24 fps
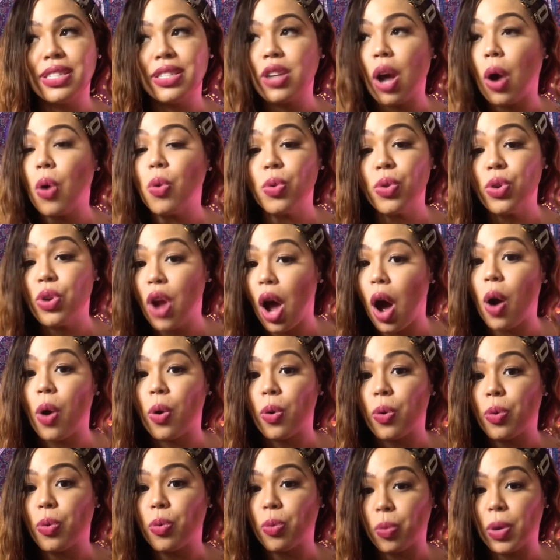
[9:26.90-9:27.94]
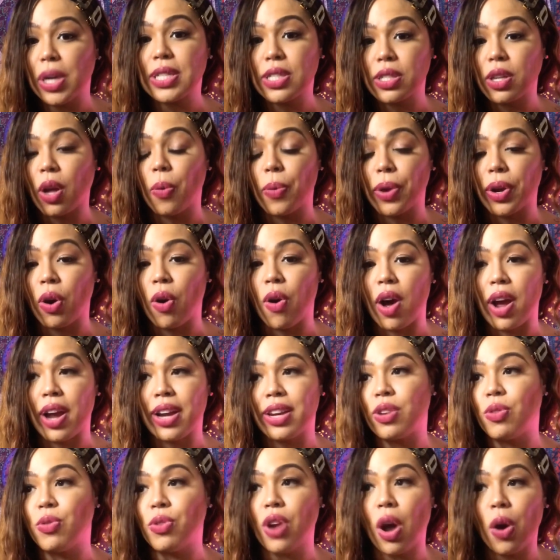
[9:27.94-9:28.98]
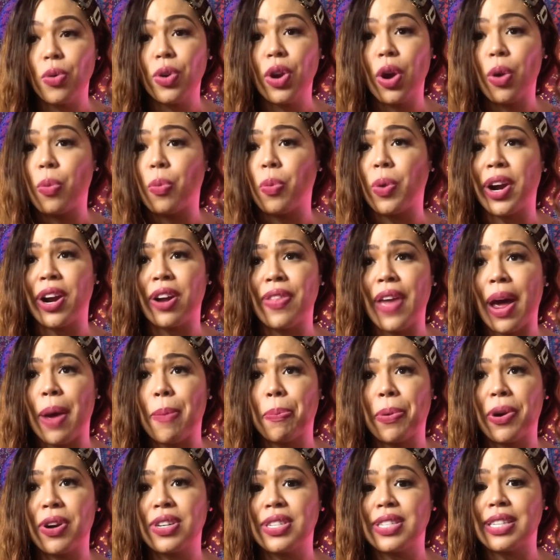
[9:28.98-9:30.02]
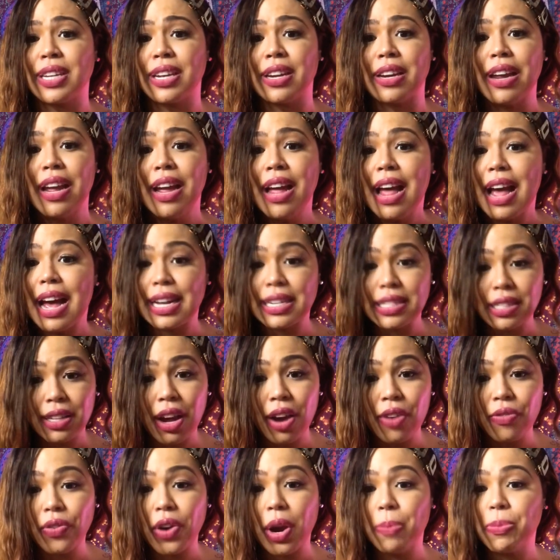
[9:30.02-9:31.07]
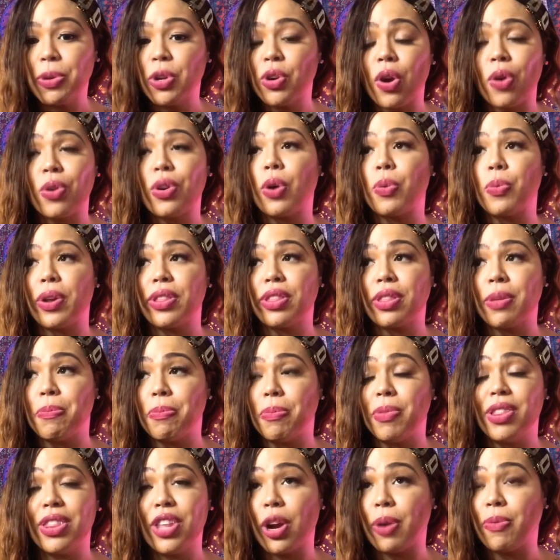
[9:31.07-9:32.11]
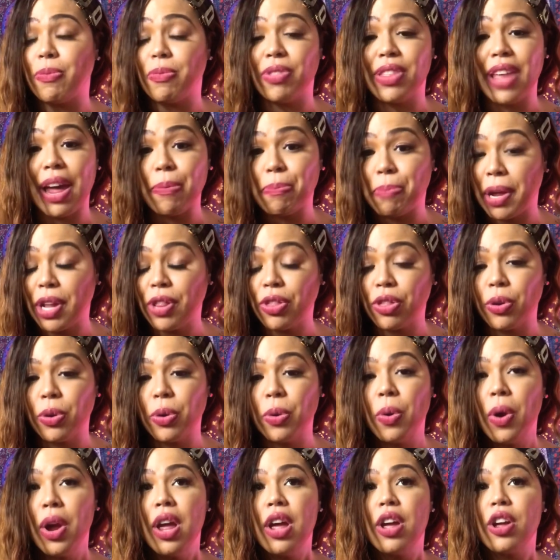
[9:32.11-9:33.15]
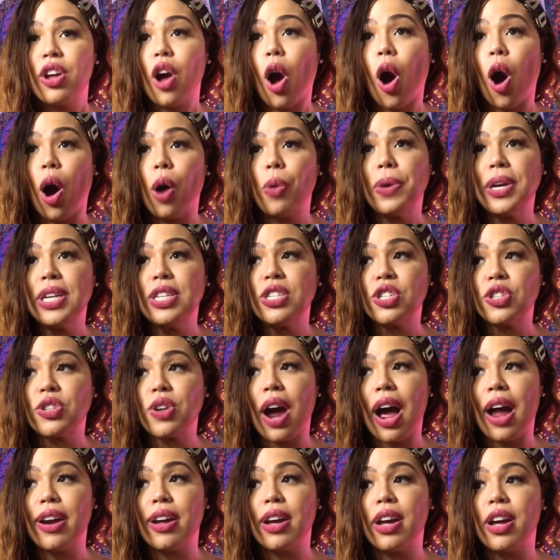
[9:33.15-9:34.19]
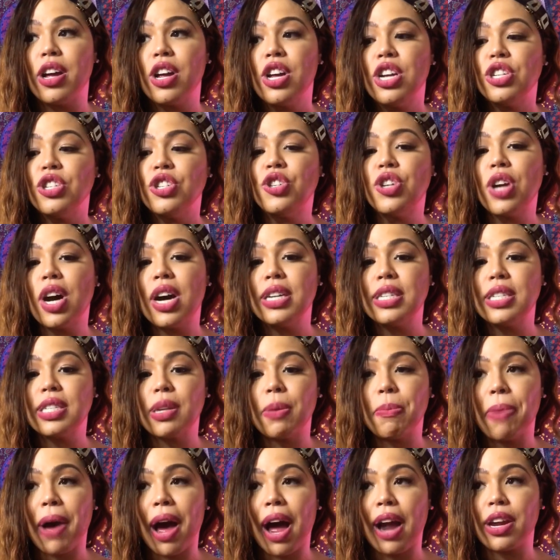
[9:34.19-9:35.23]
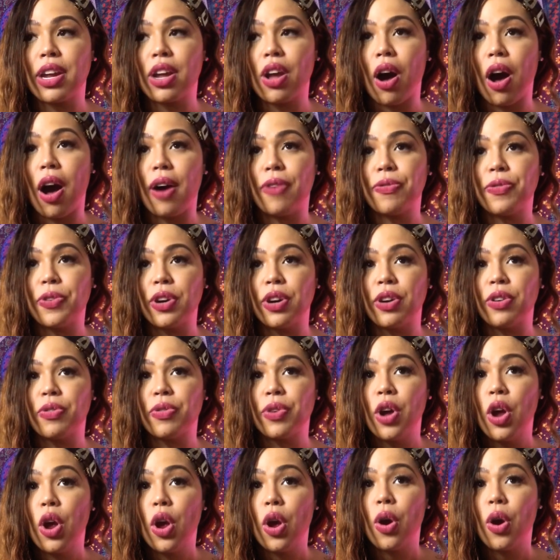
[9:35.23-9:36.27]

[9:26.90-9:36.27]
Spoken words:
don't know what's going on. You don't know where that person has come from. You don't know what they've been through. Always try to judge somebody off of